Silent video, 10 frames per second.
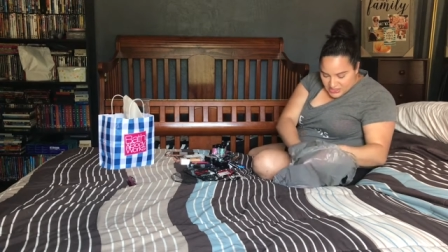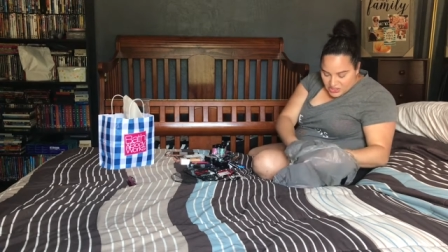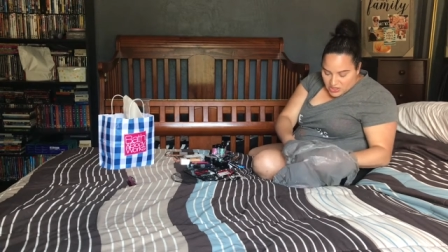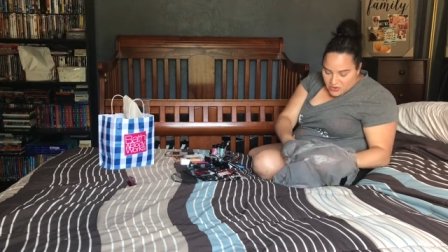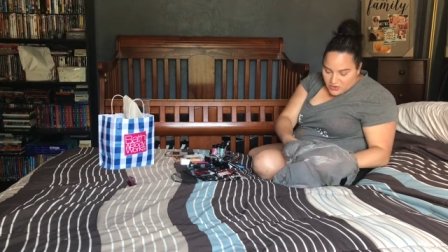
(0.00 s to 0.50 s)

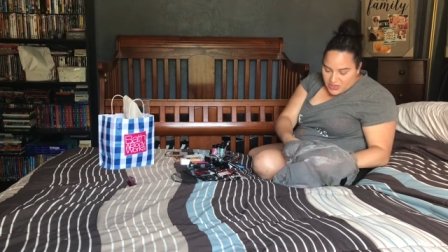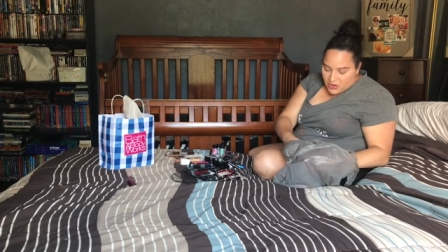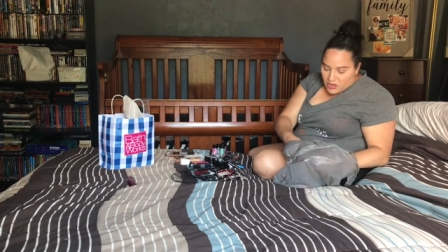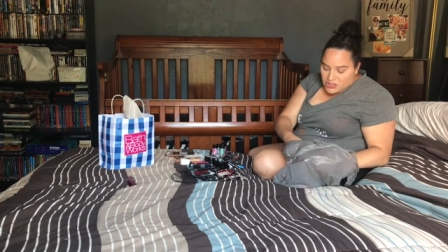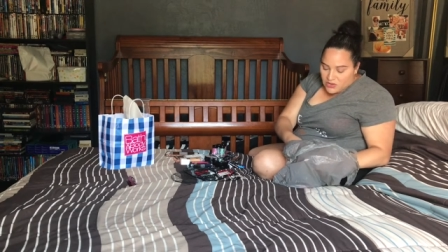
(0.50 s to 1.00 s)
So they
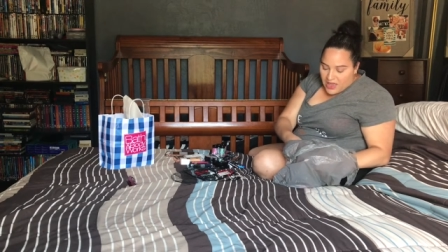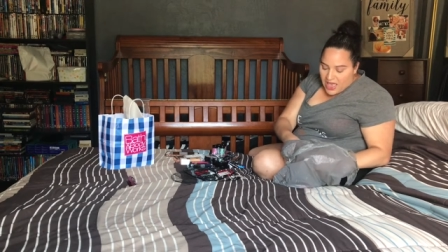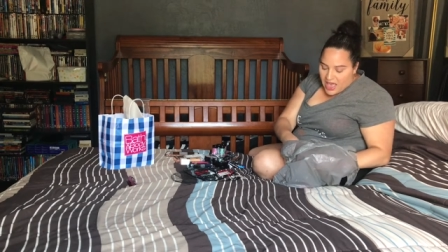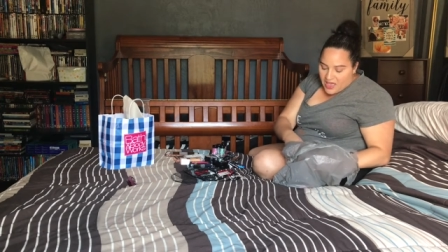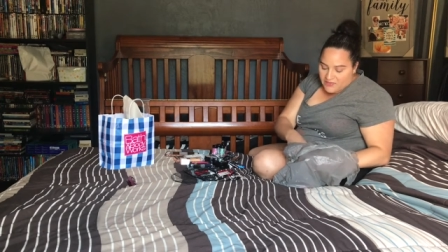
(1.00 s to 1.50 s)
also
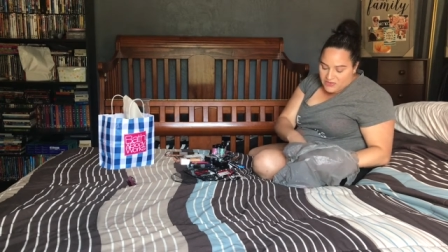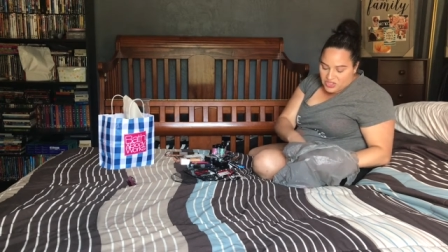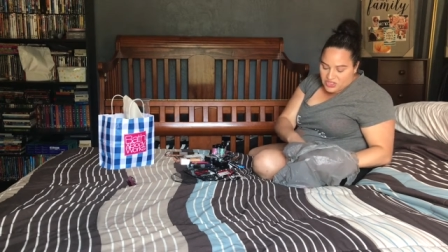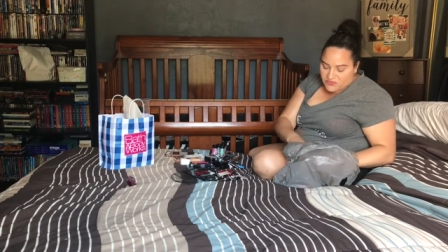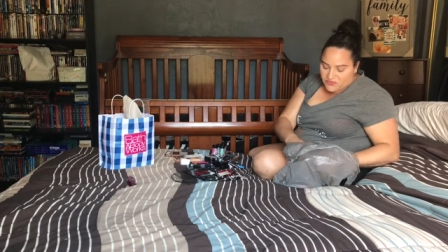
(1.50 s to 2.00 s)
have
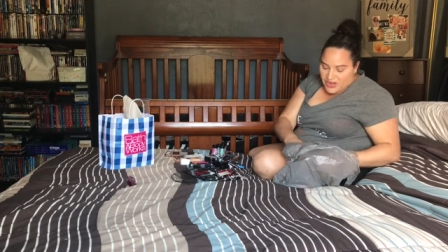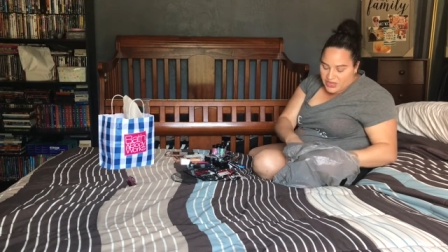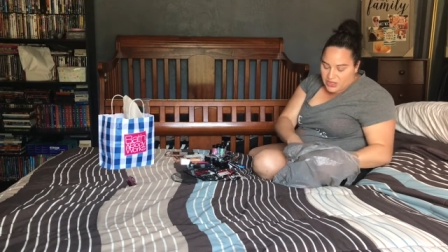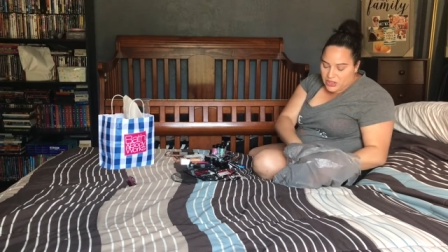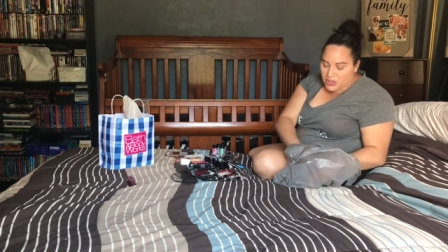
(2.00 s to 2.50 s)
just
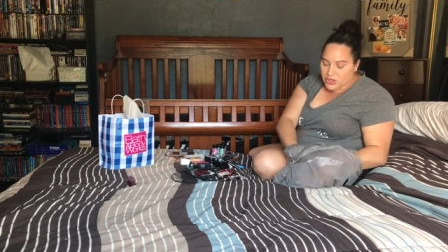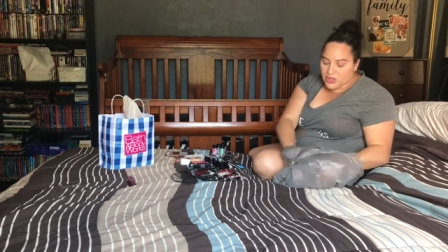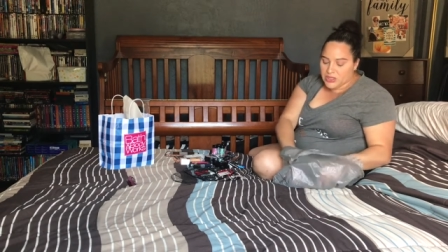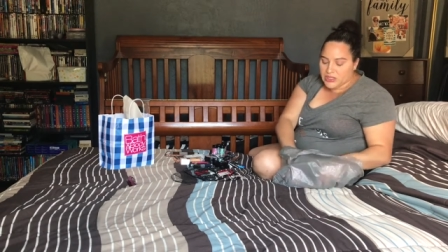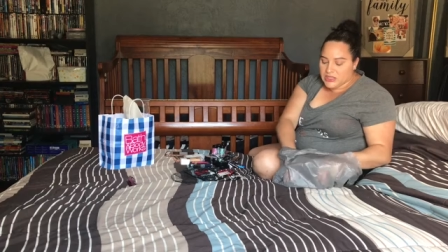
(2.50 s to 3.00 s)

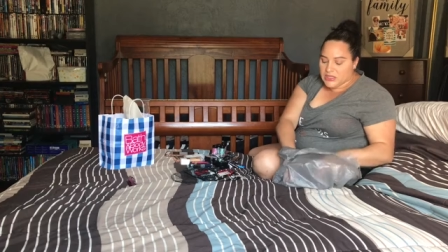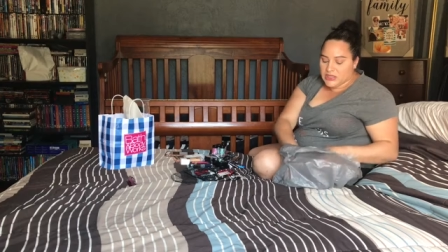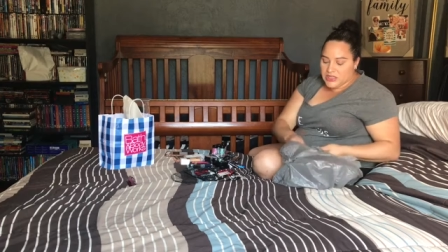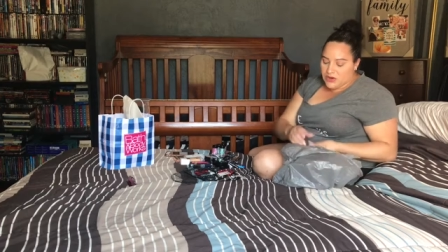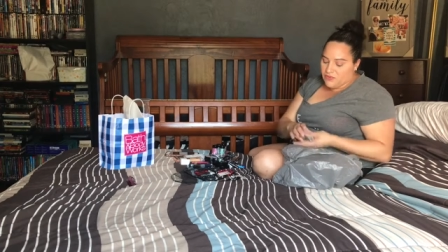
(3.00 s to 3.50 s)
regular,
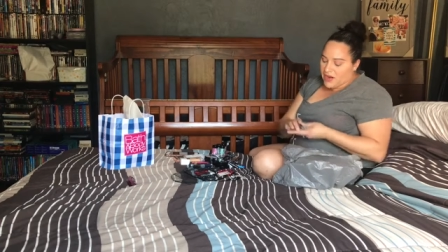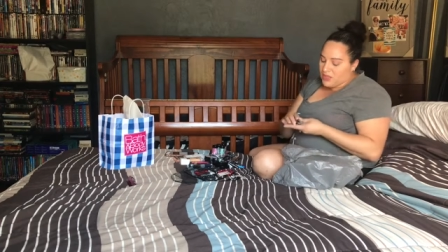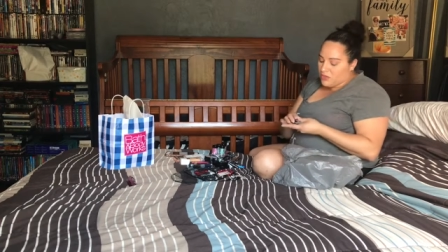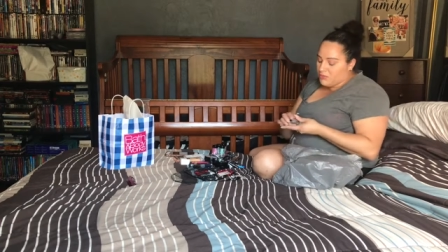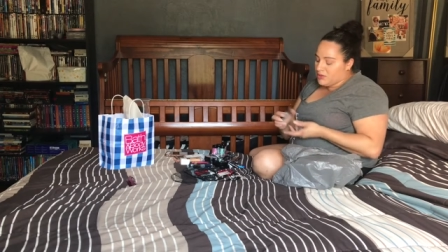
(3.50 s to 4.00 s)
their
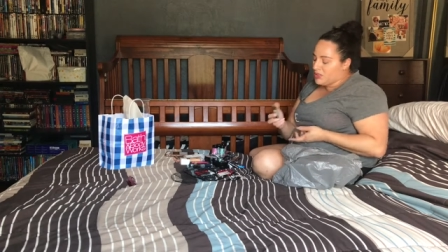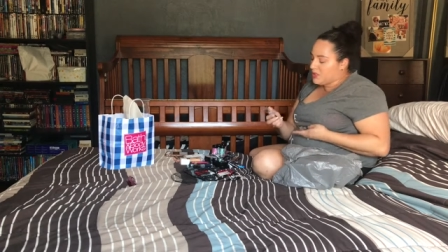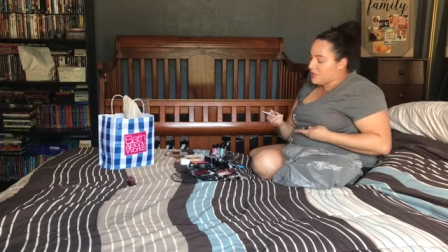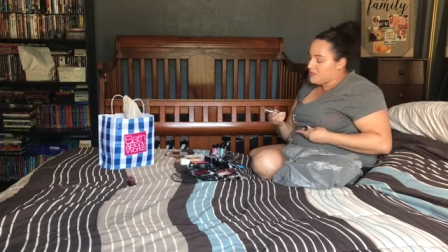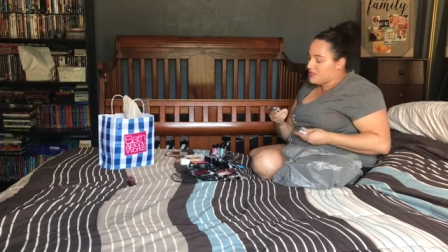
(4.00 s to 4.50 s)
regular
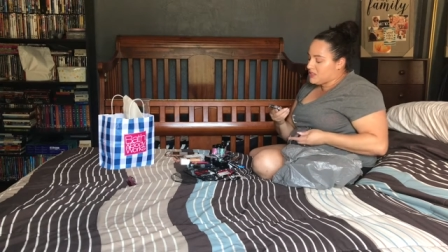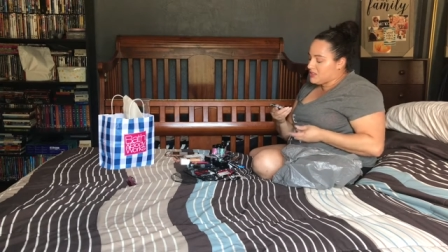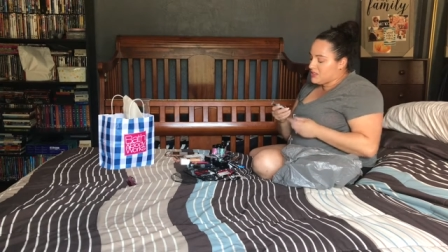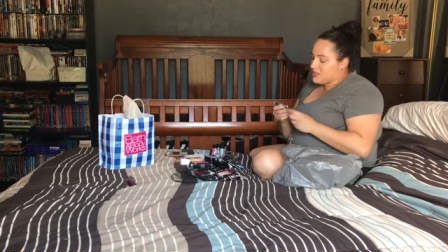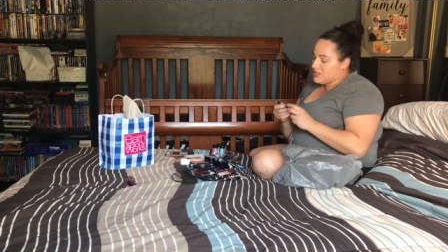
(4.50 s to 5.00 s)
bullet
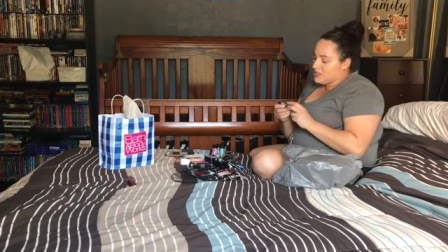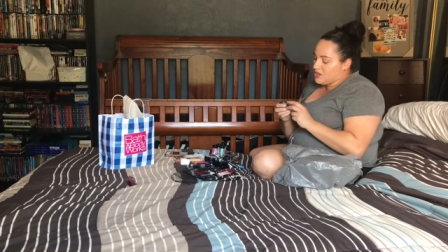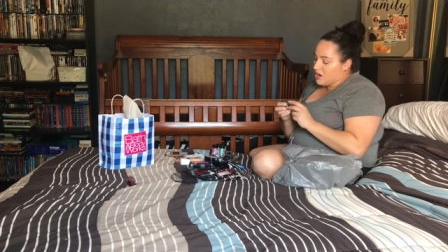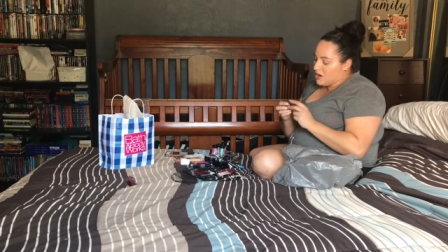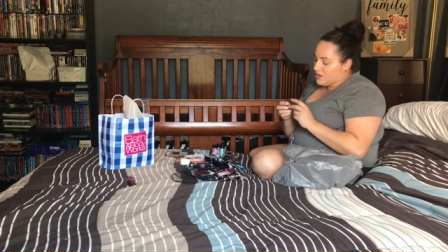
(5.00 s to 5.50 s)
lipsticks. These
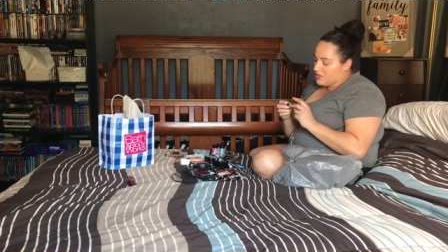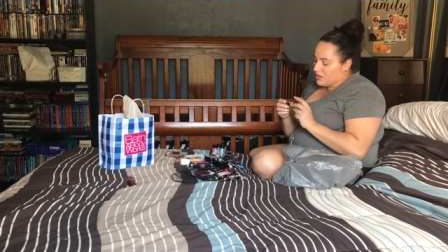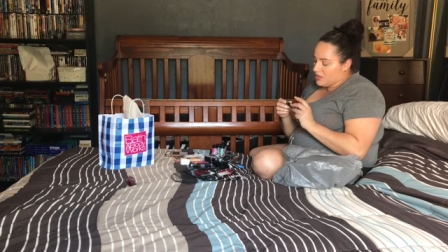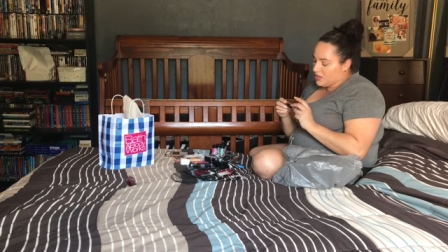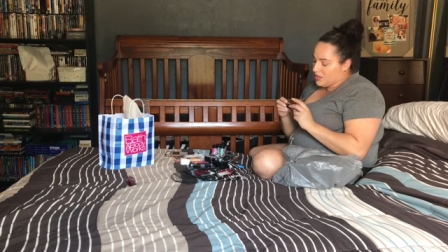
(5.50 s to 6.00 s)
are
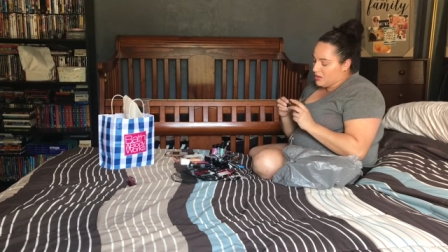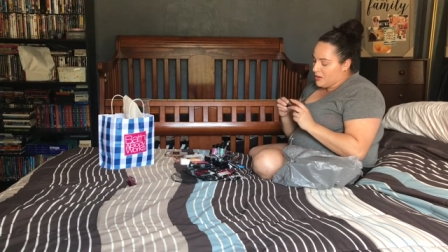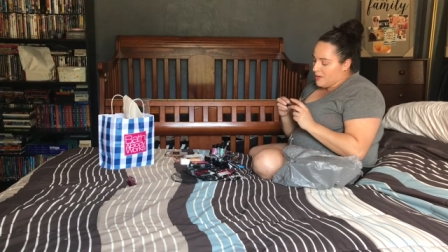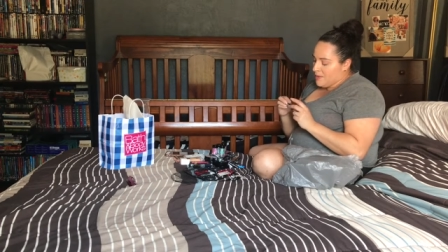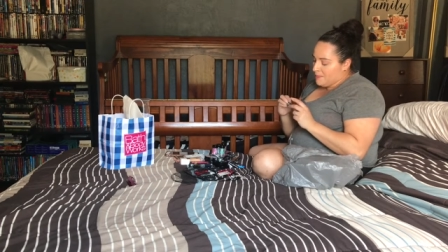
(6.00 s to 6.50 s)
the
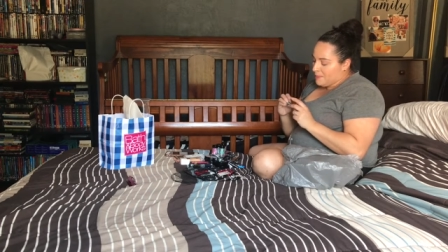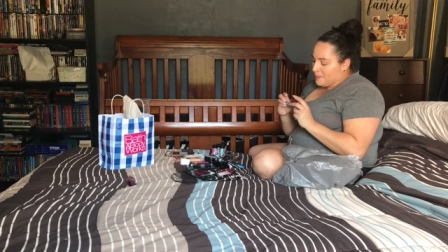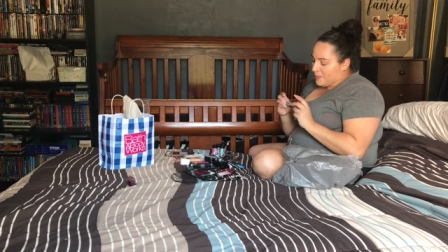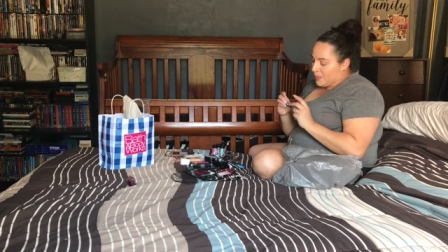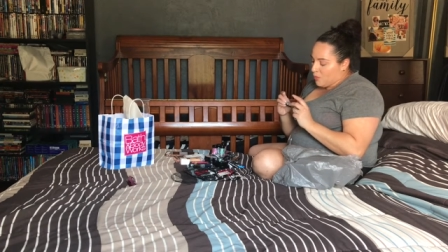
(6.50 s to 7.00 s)

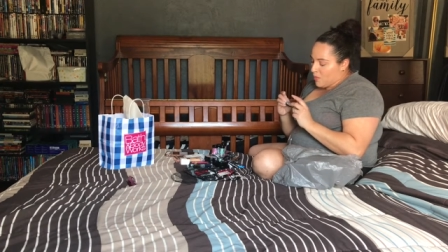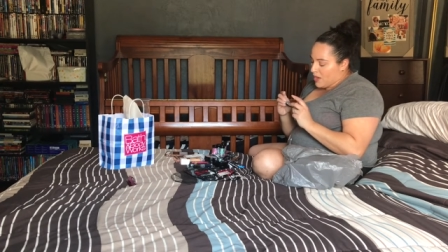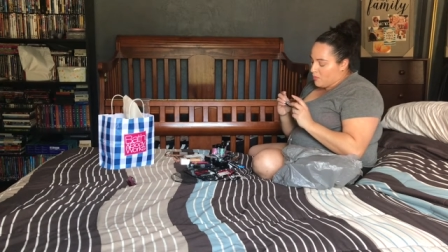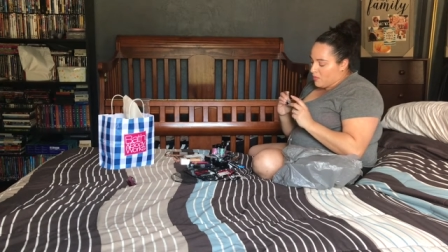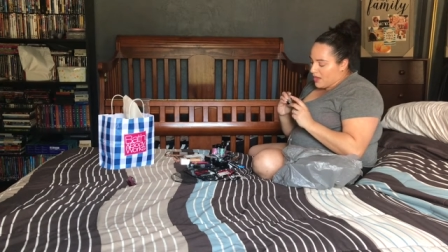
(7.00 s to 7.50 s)

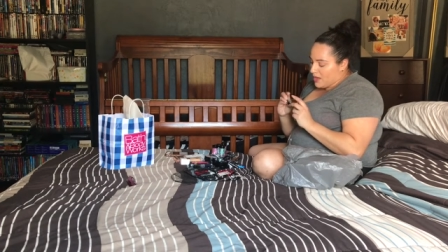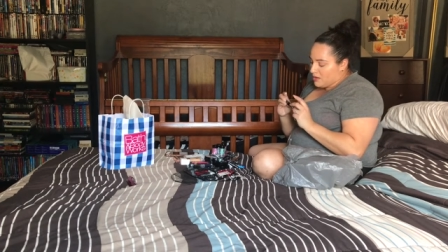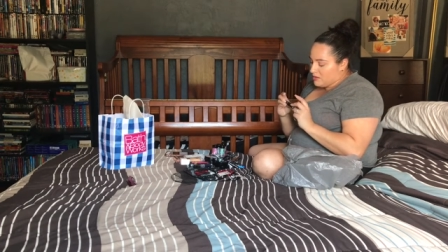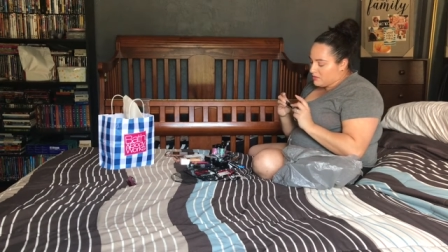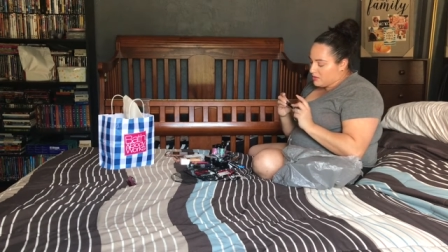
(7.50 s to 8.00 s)
Wet and
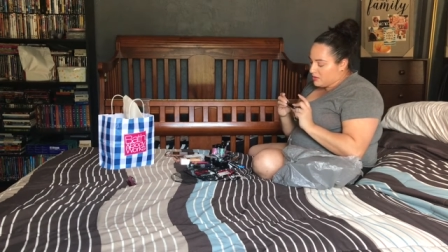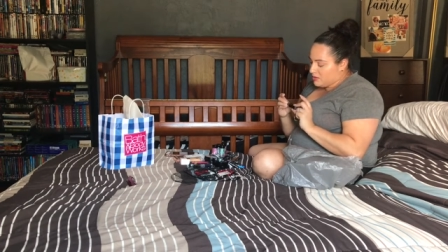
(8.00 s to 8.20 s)
Wild,